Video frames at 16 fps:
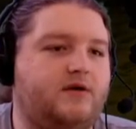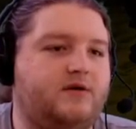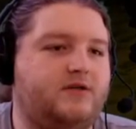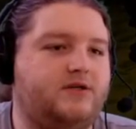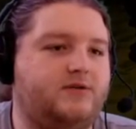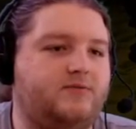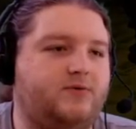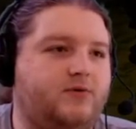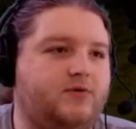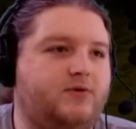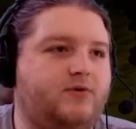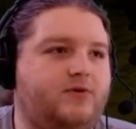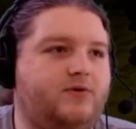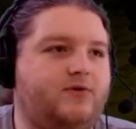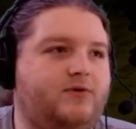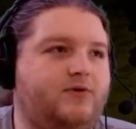
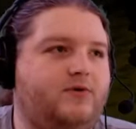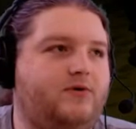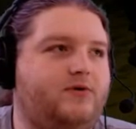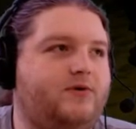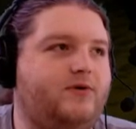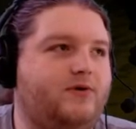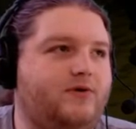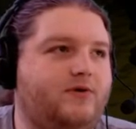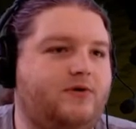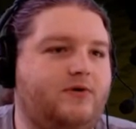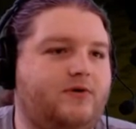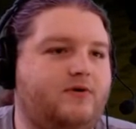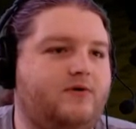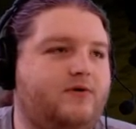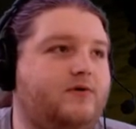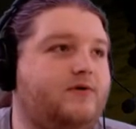
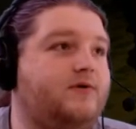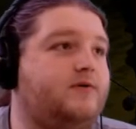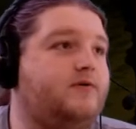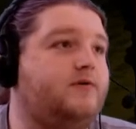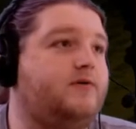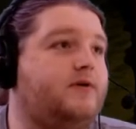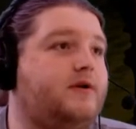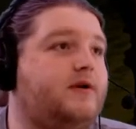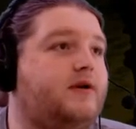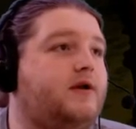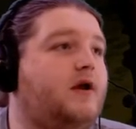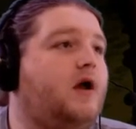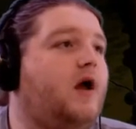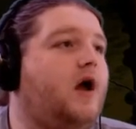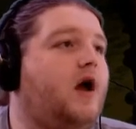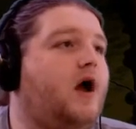Spooky.
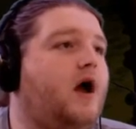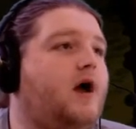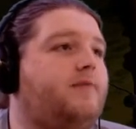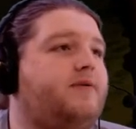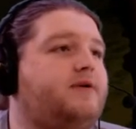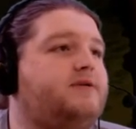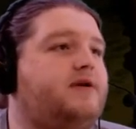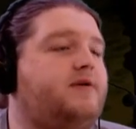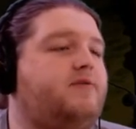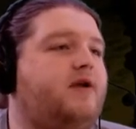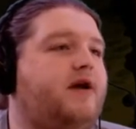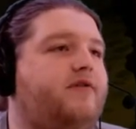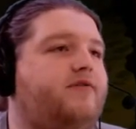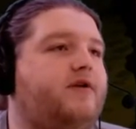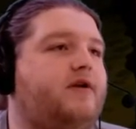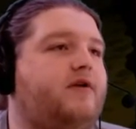Uh, press E when
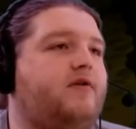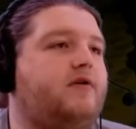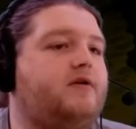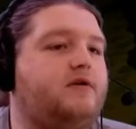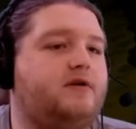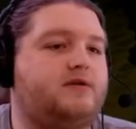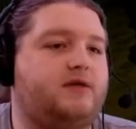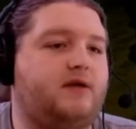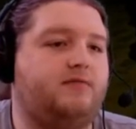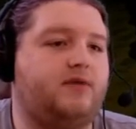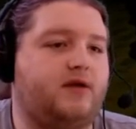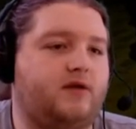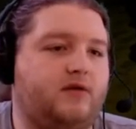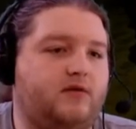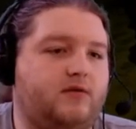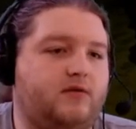hovering or click
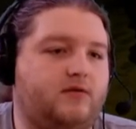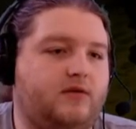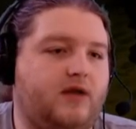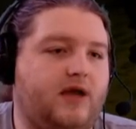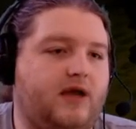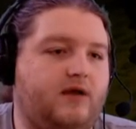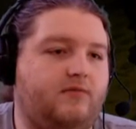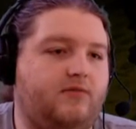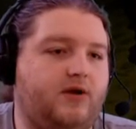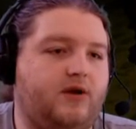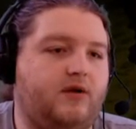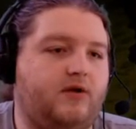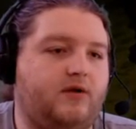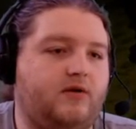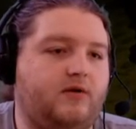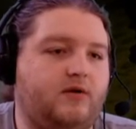something. The hand button.
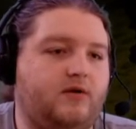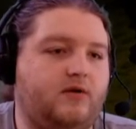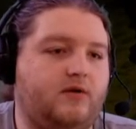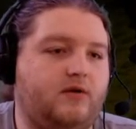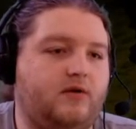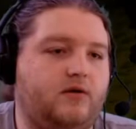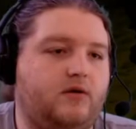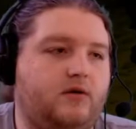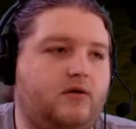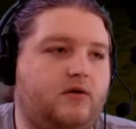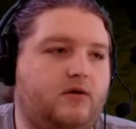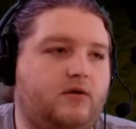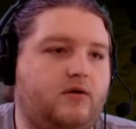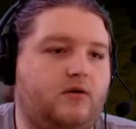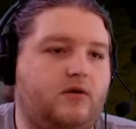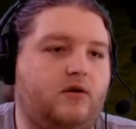
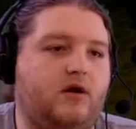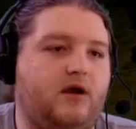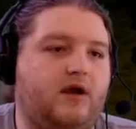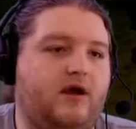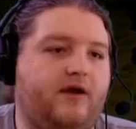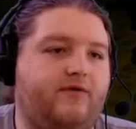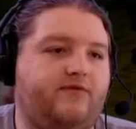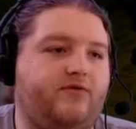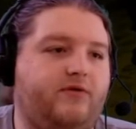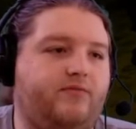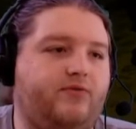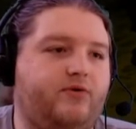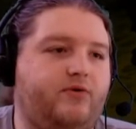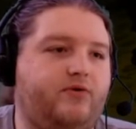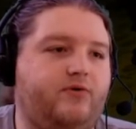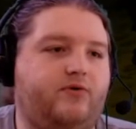I have the
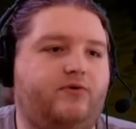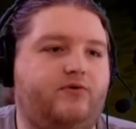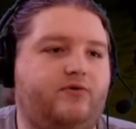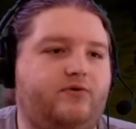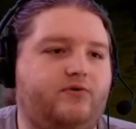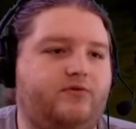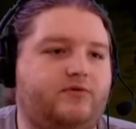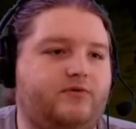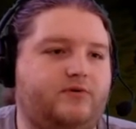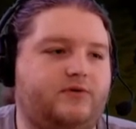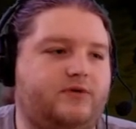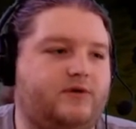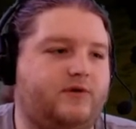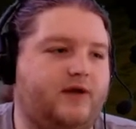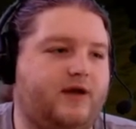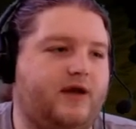boots.
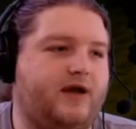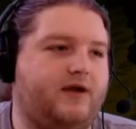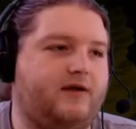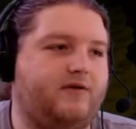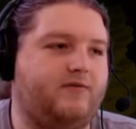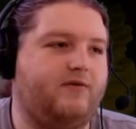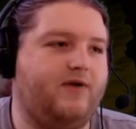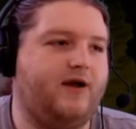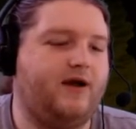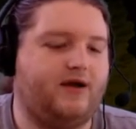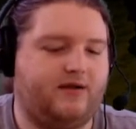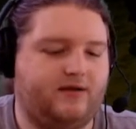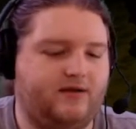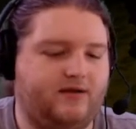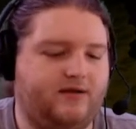Okay, well.